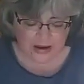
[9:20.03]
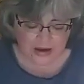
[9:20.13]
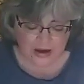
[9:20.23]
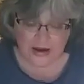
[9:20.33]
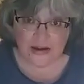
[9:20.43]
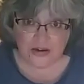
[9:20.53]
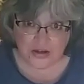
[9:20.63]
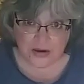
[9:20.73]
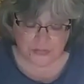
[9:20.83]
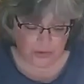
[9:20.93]
Cut any
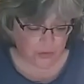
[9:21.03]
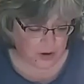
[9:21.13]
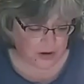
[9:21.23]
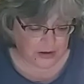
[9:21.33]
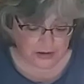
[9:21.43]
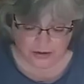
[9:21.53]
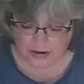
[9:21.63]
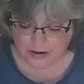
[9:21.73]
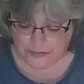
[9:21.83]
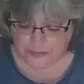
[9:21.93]
shape you want,
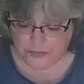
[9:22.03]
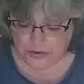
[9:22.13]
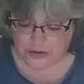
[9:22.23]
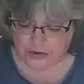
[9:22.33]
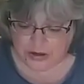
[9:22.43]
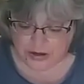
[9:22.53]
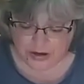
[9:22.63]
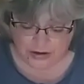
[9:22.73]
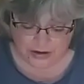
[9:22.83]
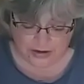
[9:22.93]
but you can
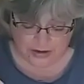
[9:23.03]
cut,